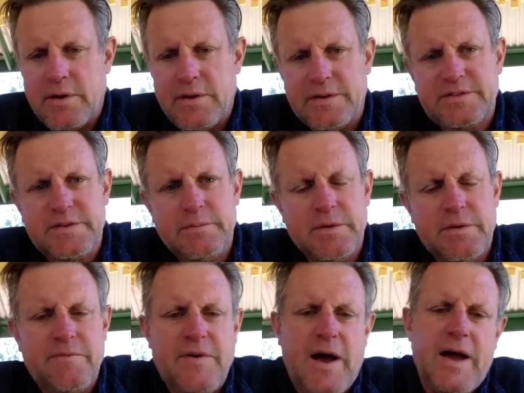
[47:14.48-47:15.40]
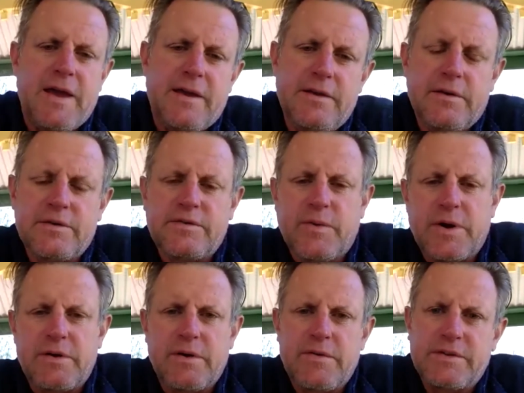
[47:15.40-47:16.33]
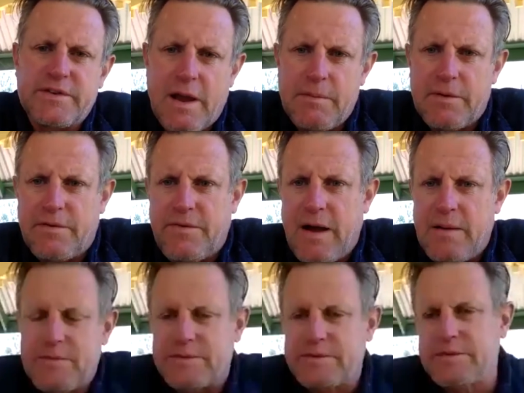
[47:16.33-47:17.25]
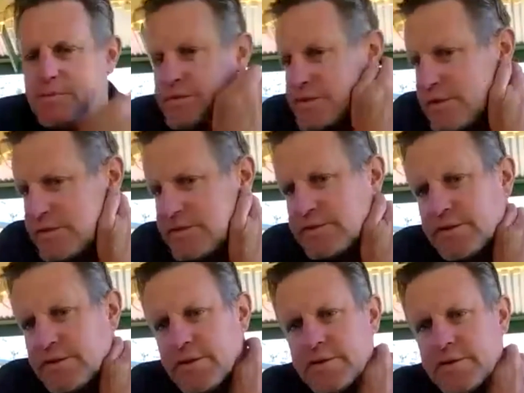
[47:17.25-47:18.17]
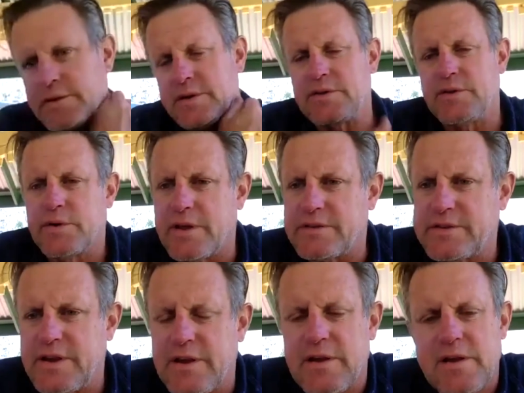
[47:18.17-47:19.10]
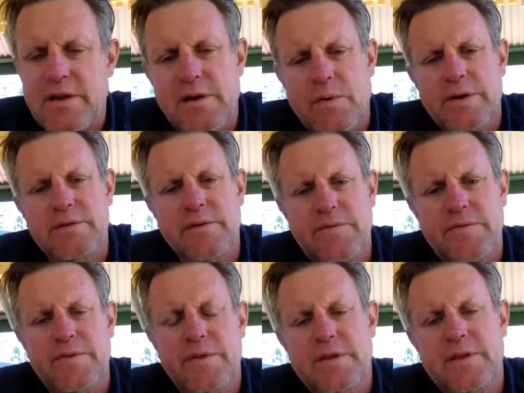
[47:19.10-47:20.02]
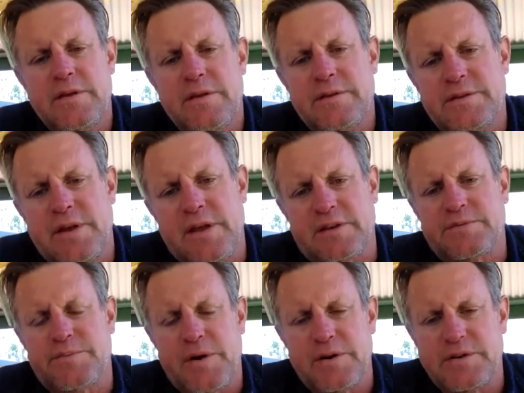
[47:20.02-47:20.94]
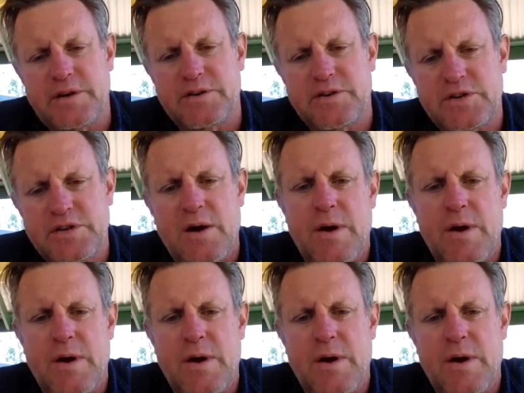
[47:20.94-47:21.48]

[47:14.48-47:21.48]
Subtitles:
a similar vein, I was wondering, there's a couple of farmers and producers in the audience here, and I wonder if there's any experience you can share